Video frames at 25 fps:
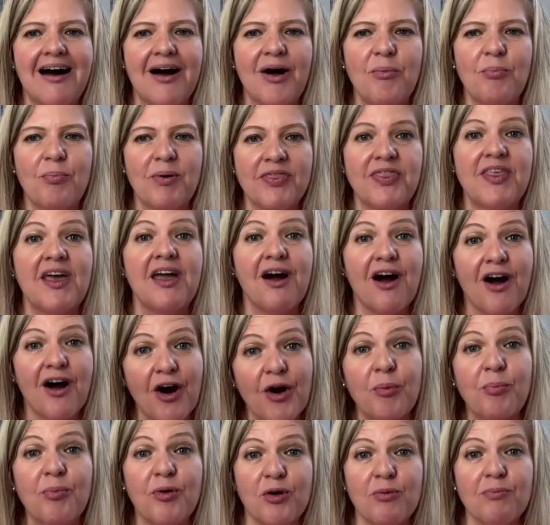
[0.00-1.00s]
But they
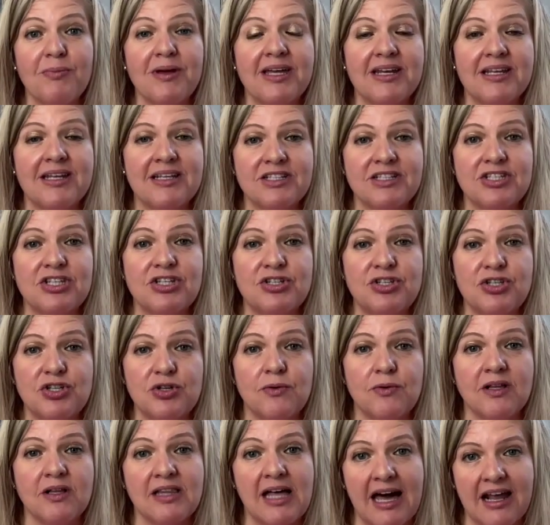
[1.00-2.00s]
are permitted to
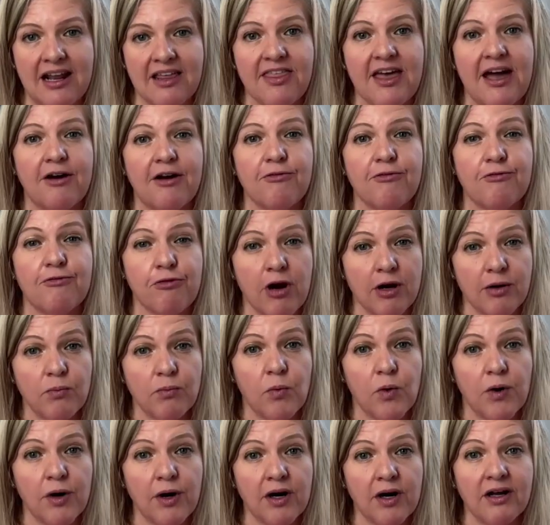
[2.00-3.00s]
do a lot of that
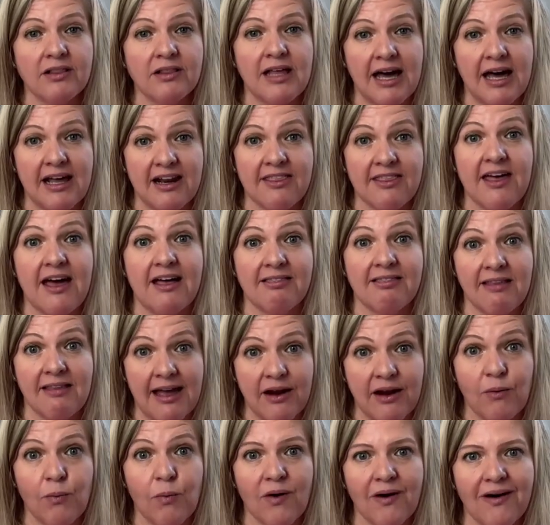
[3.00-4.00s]
front work, a lot of that
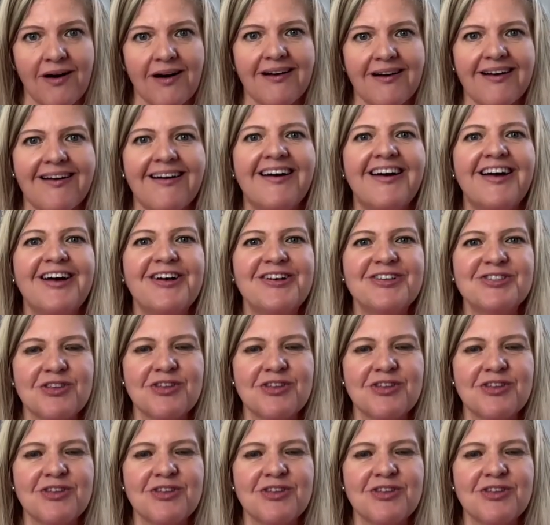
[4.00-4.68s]
leg work,